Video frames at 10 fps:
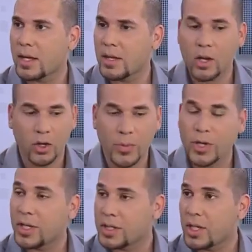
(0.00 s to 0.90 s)
that our
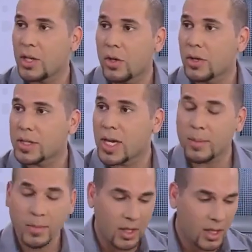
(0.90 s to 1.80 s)
community is seeing all the
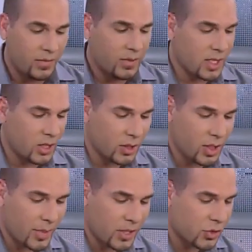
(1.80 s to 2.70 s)
time. If you take a look
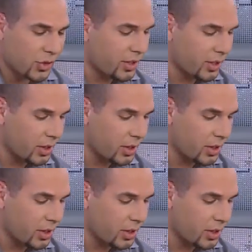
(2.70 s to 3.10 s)
at my screen